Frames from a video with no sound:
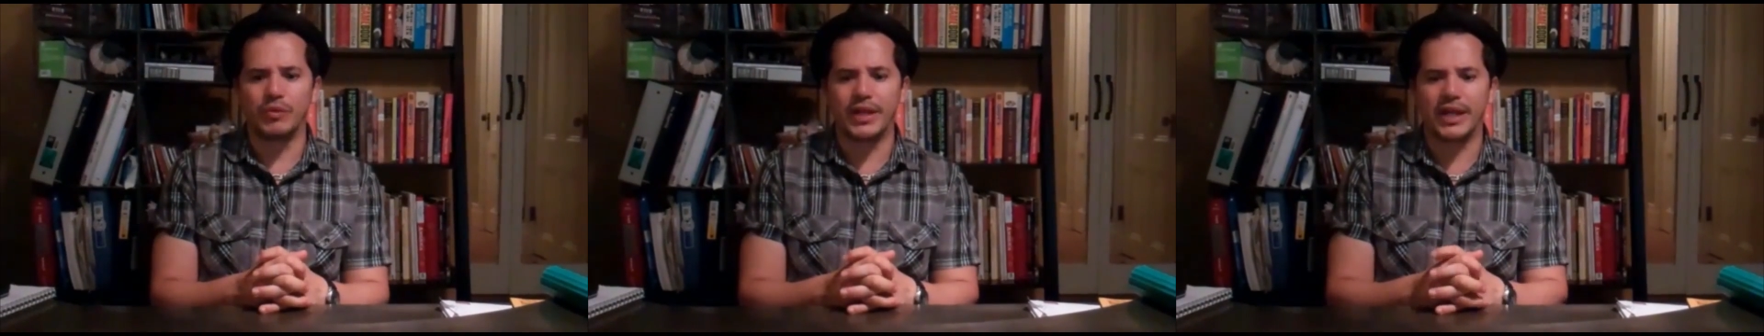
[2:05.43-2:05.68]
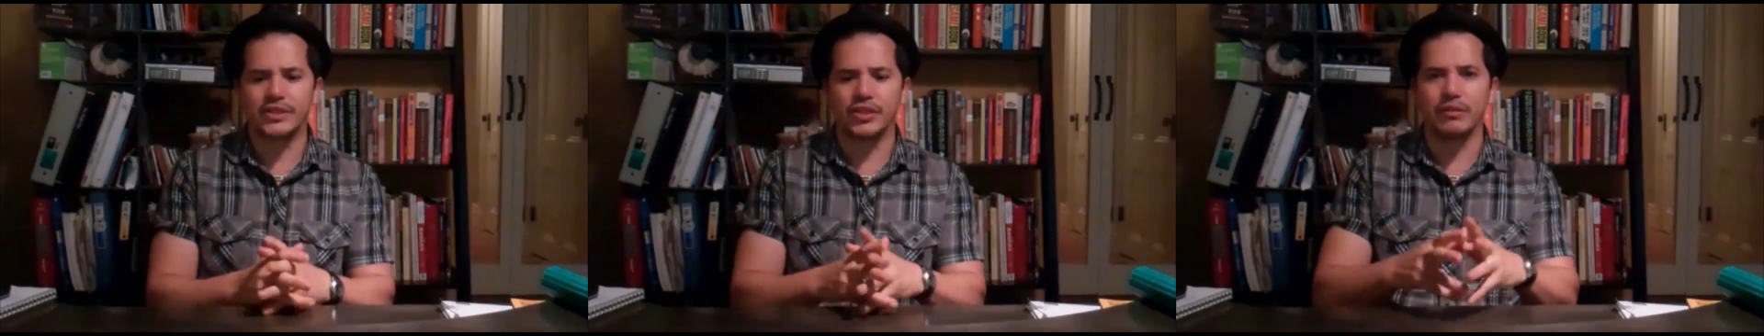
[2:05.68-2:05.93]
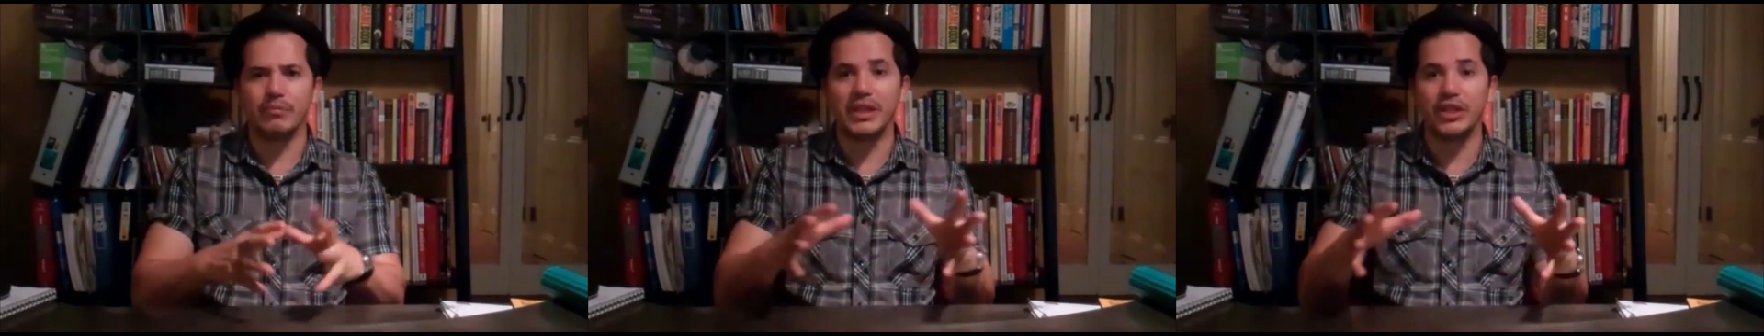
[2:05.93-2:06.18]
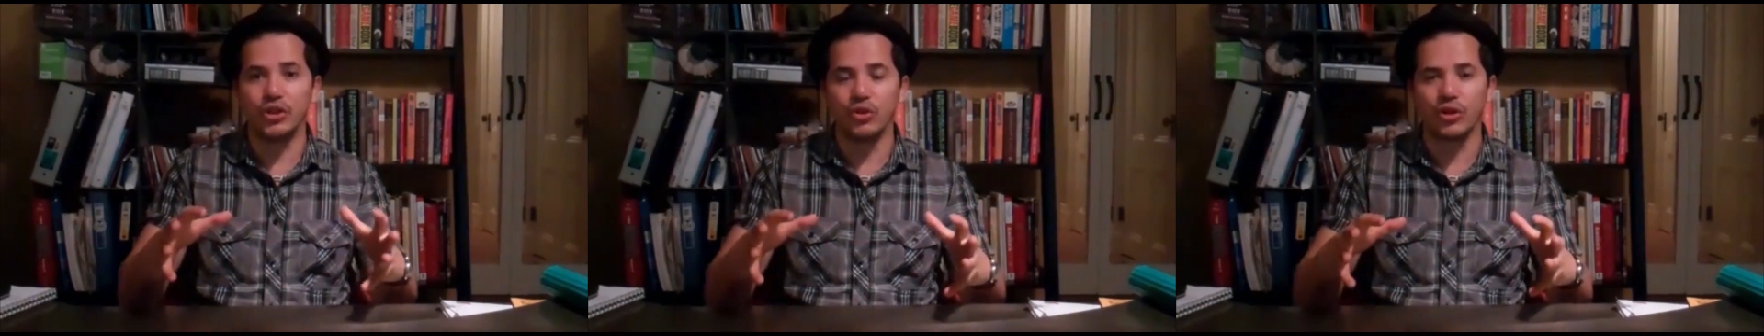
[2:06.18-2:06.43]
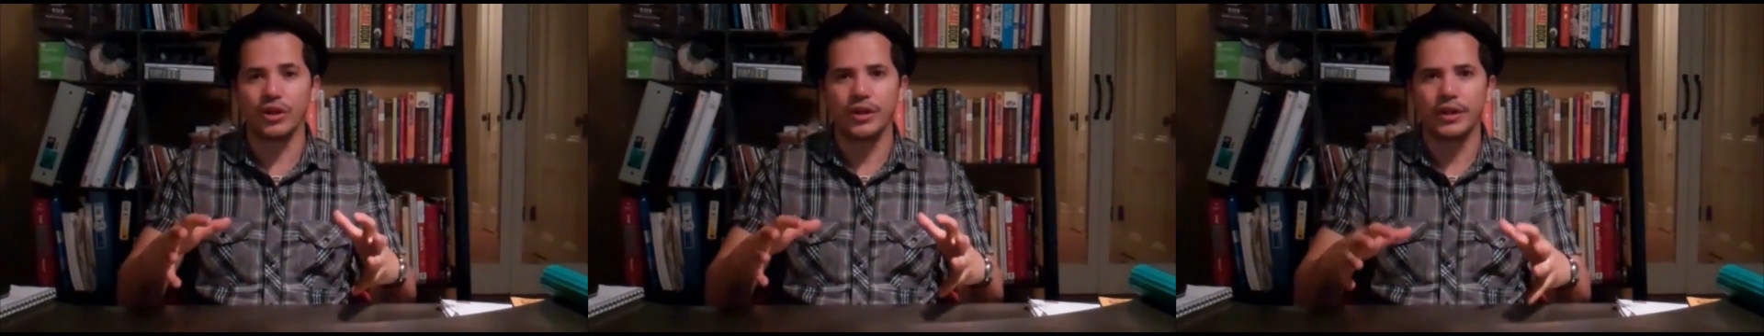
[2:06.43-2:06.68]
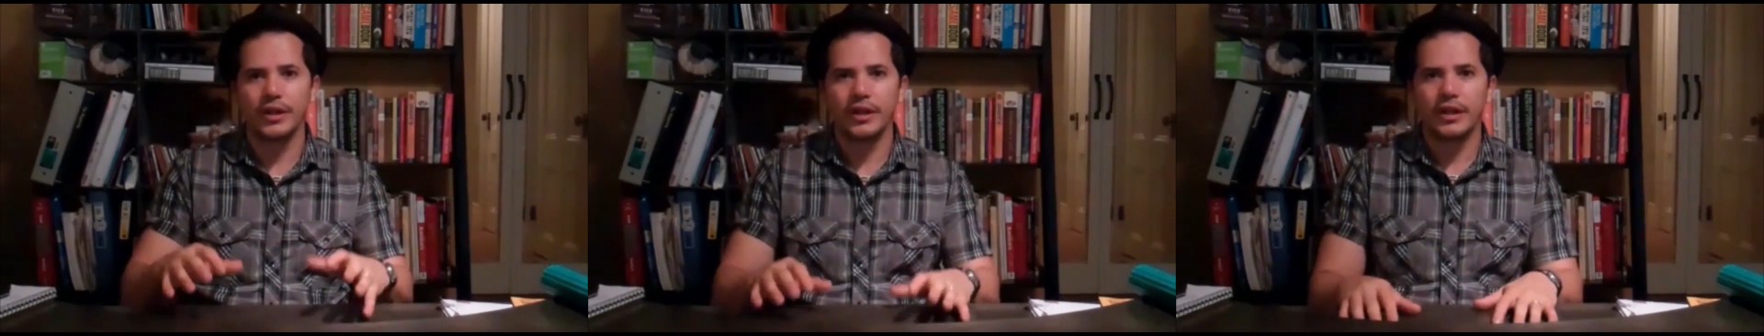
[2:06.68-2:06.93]
we got to the meteor,
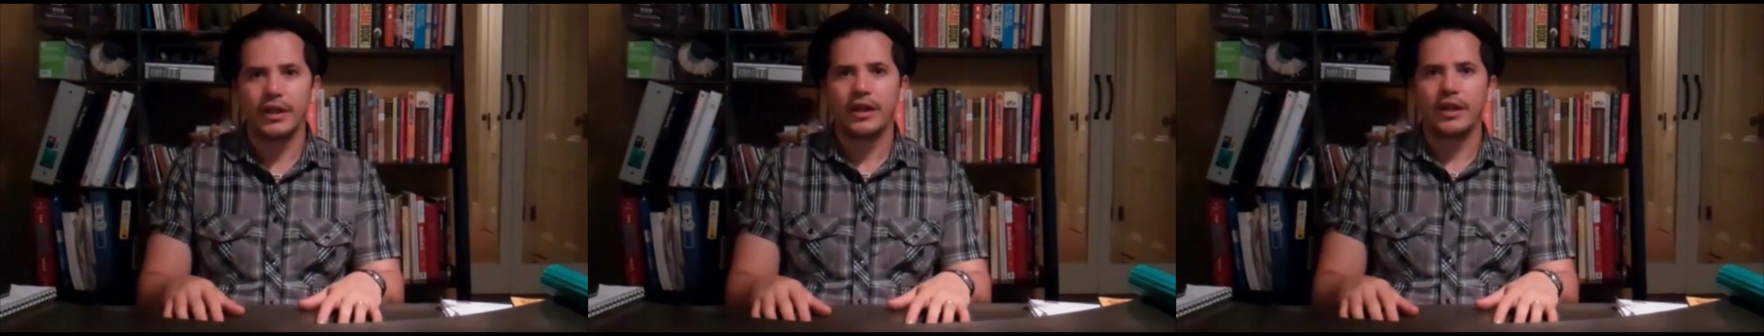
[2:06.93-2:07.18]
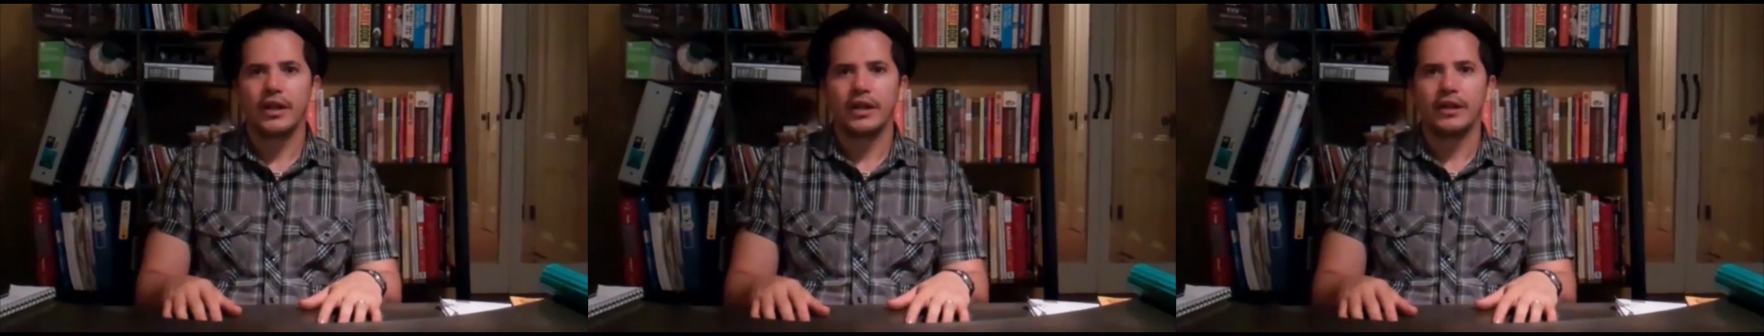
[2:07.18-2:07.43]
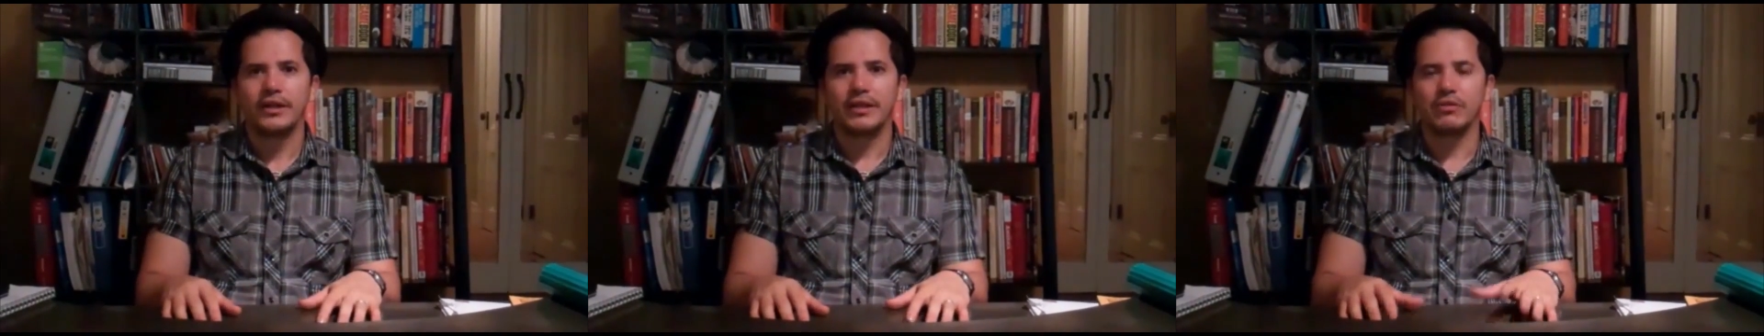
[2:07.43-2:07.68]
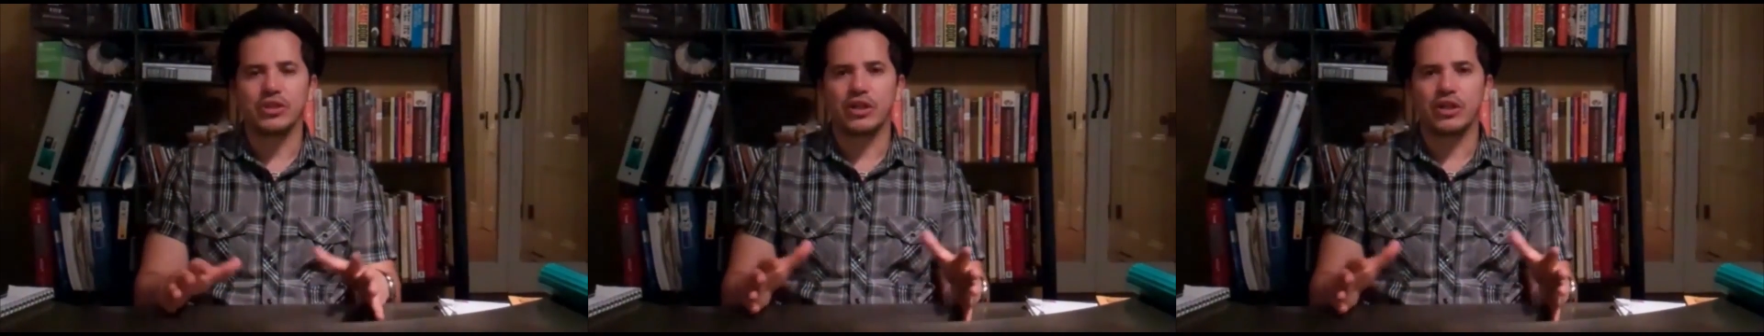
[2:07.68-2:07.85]
there was a